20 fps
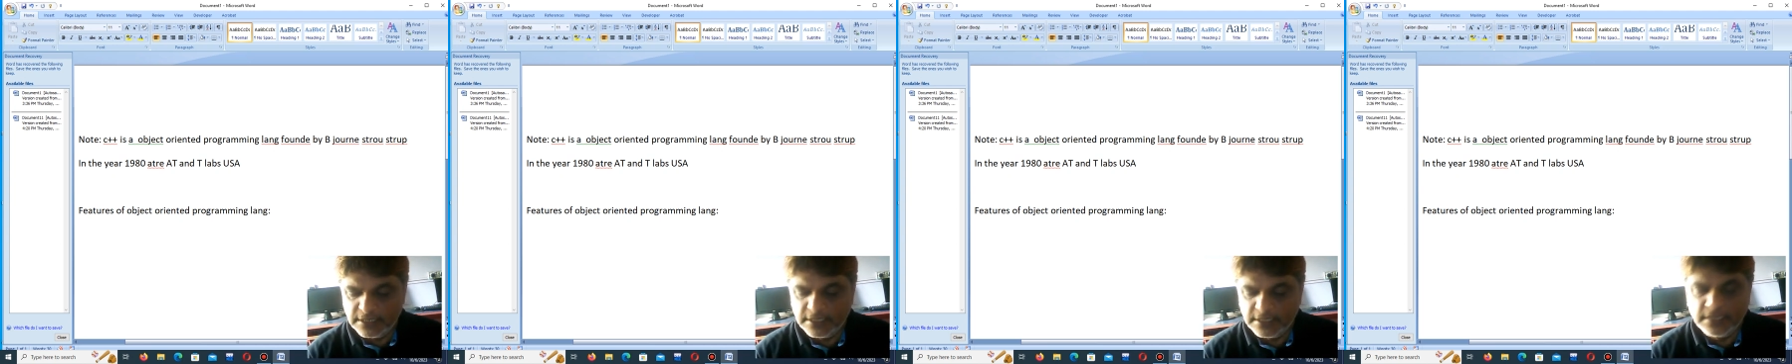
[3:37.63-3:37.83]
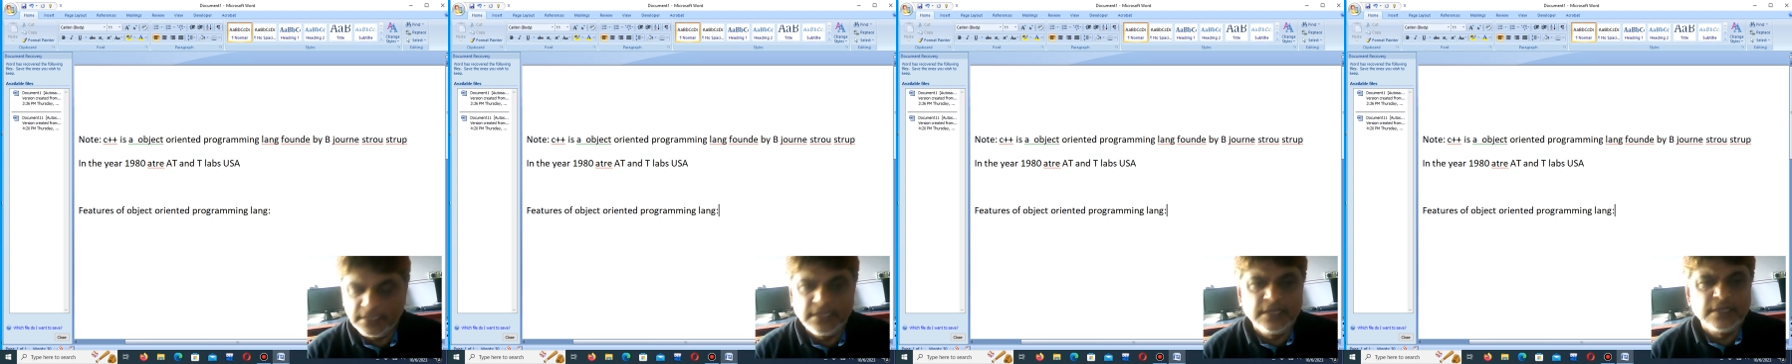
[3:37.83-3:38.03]

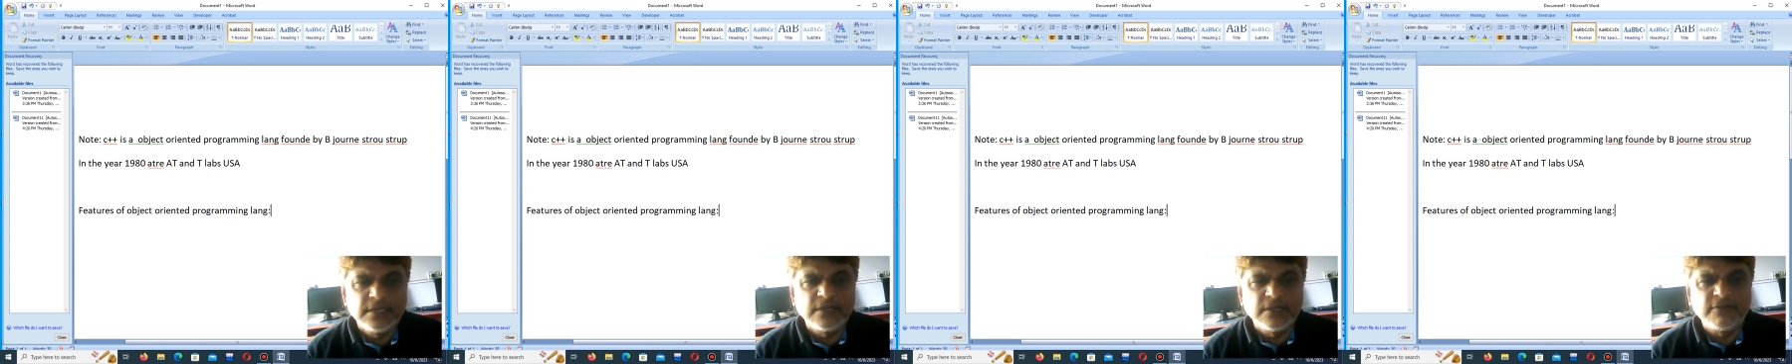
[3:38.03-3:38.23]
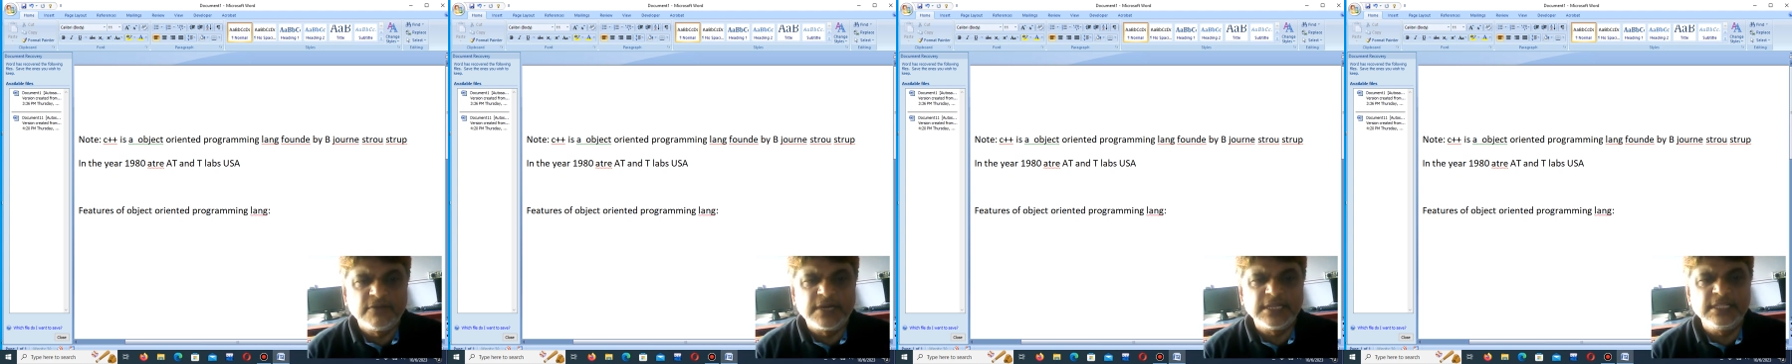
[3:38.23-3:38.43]
regarding
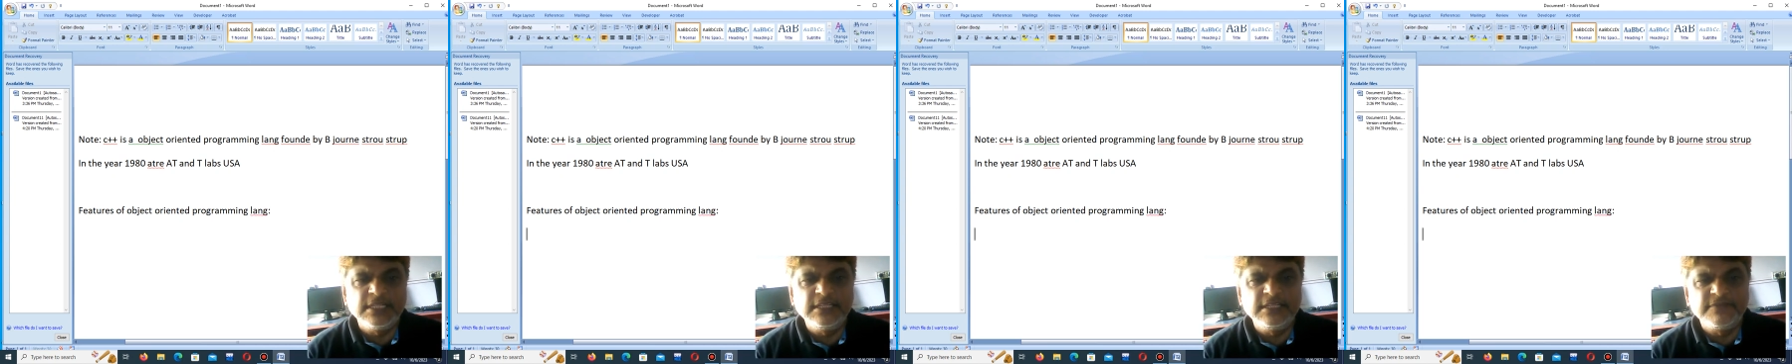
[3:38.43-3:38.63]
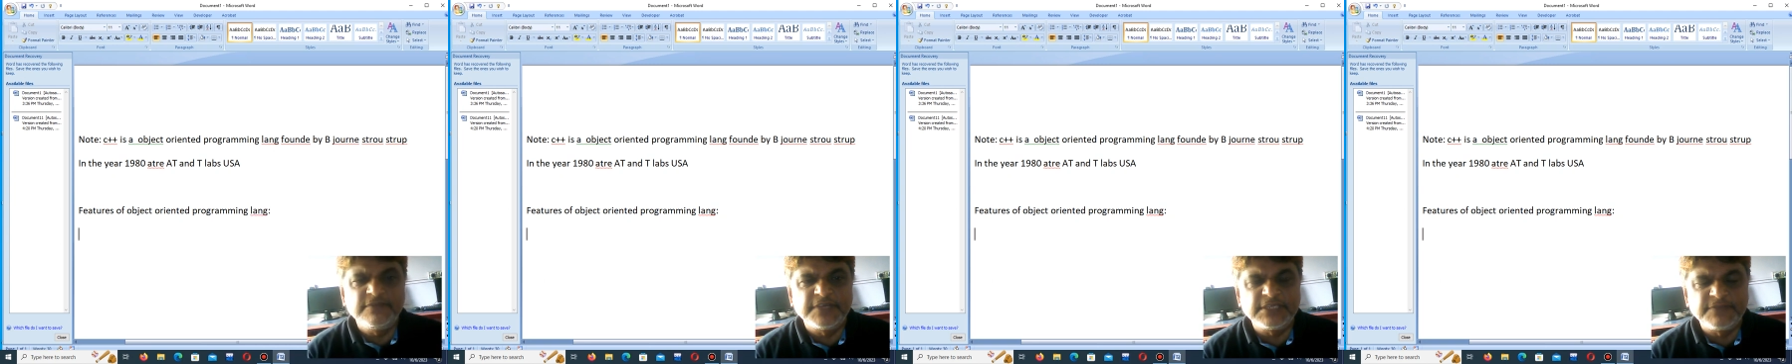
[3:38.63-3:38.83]

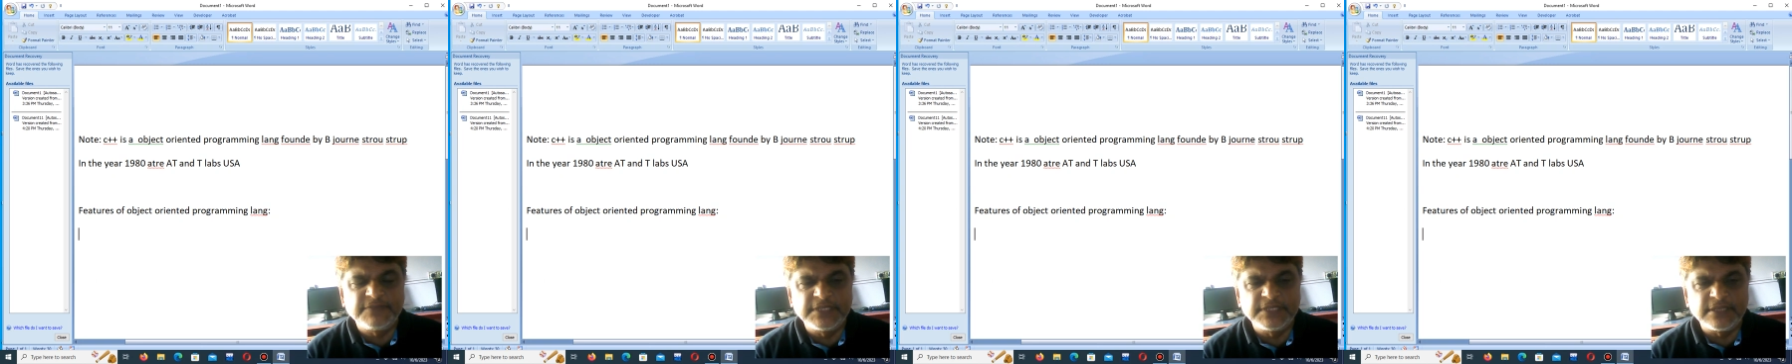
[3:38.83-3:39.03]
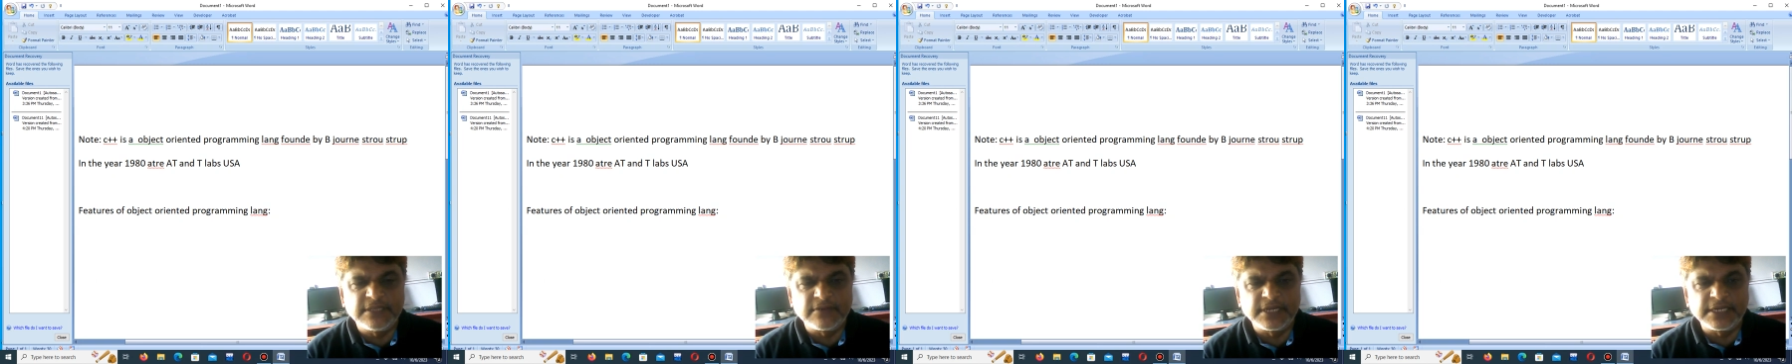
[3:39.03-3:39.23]
class and
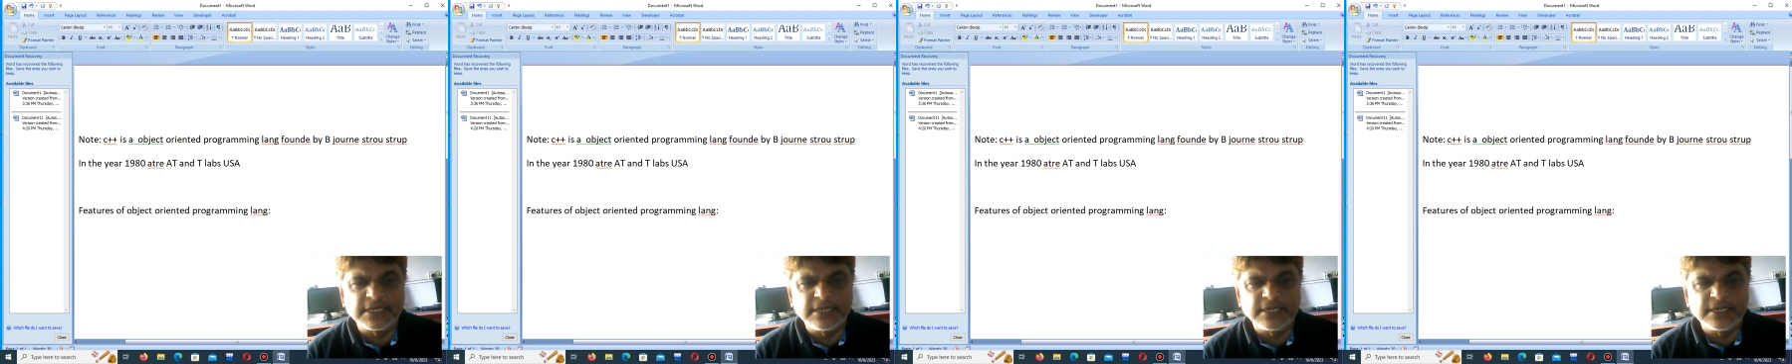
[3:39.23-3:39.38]
object.